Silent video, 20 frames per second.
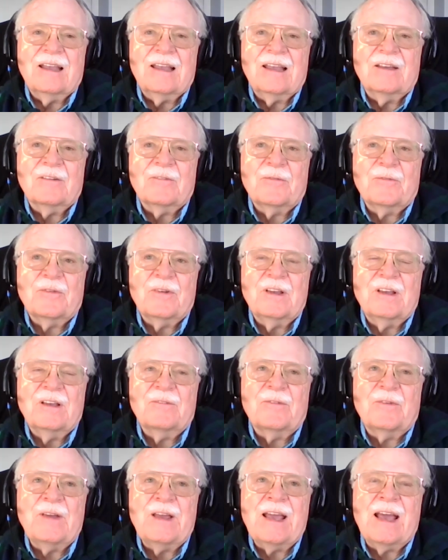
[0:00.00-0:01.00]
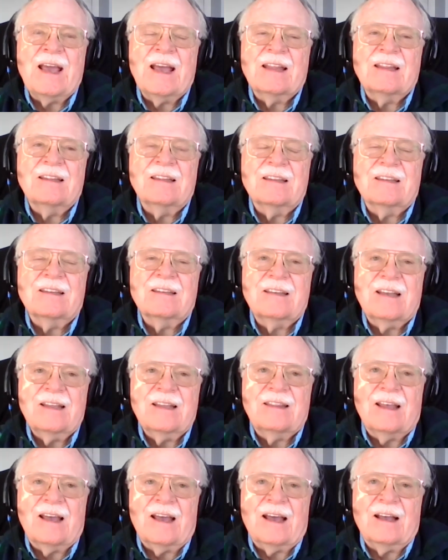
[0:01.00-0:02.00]
if he hadn't
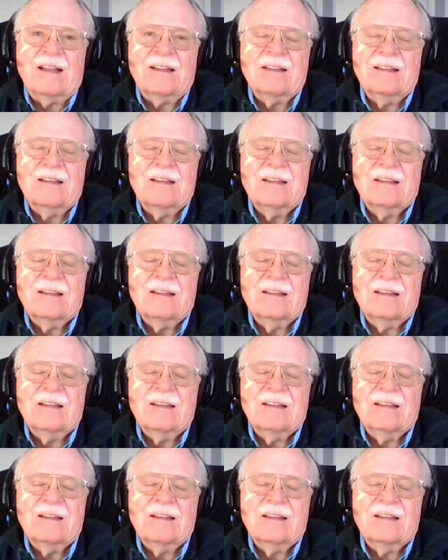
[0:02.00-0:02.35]
said that,